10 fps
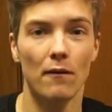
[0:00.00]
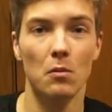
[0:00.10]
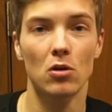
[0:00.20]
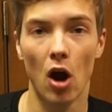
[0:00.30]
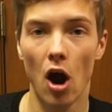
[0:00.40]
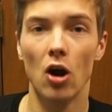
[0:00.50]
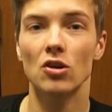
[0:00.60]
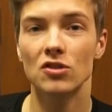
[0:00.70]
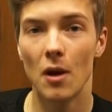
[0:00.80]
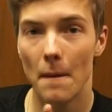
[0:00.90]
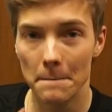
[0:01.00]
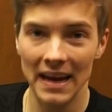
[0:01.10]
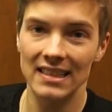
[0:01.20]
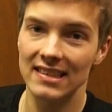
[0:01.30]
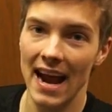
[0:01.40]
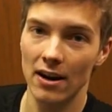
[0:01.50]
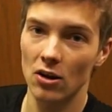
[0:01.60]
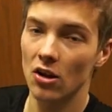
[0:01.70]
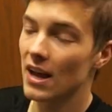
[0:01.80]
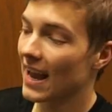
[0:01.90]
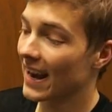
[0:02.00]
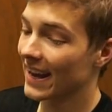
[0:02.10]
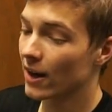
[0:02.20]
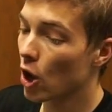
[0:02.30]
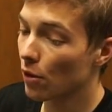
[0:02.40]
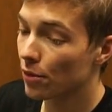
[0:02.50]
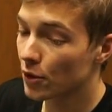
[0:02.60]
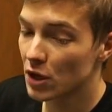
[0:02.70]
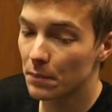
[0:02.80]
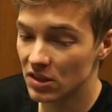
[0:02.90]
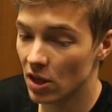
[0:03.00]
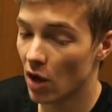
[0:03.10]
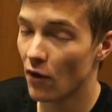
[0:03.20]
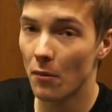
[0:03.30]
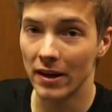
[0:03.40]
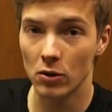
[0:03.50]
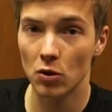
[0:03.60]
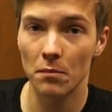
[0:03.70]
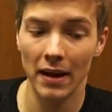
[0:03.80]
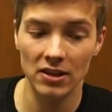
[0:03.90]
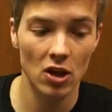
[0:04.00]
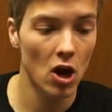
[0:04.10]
from Carl's Bait and Tackle, and I got all 30% off all my Googan baits,